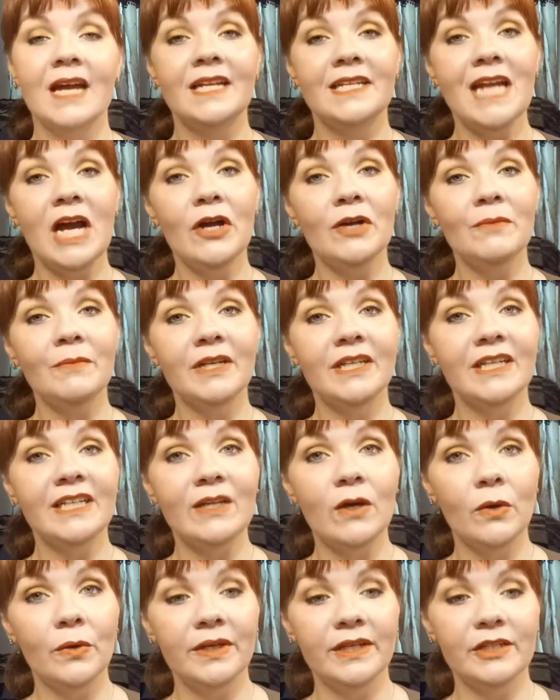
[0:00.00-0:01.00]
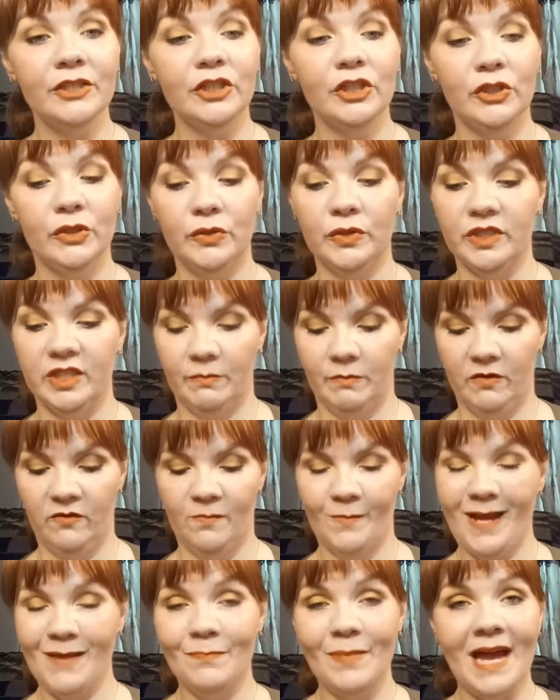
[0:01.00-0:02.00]
Now I'm going to go into some of
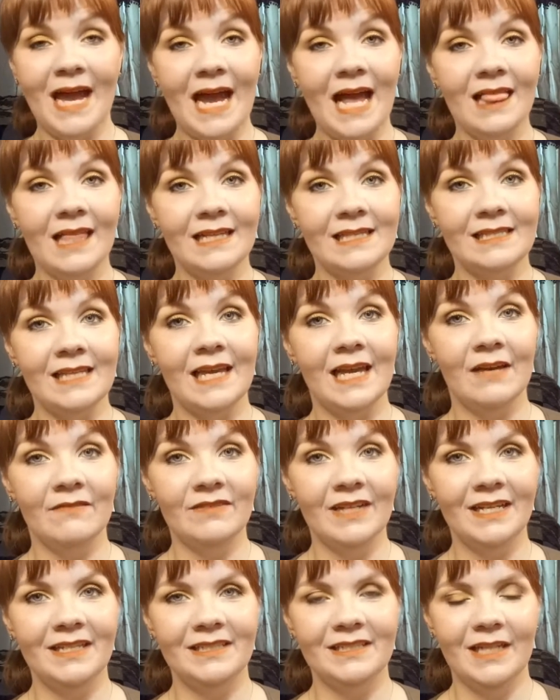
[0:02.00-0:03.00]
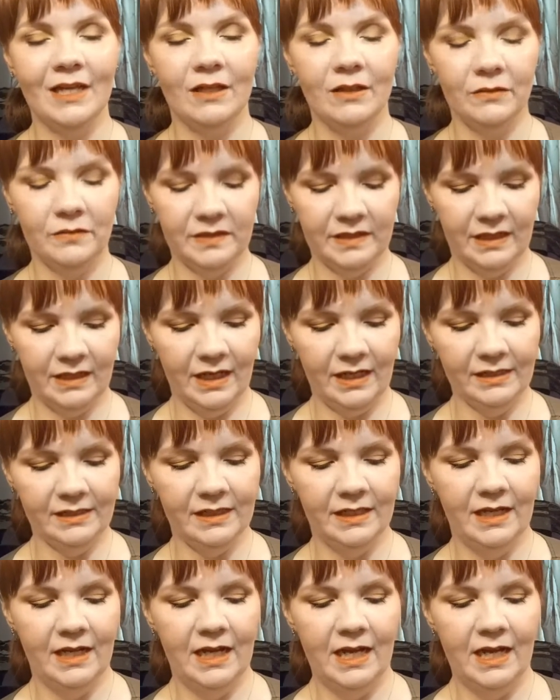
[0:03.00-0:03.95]
my palettes that have nice yellows in it.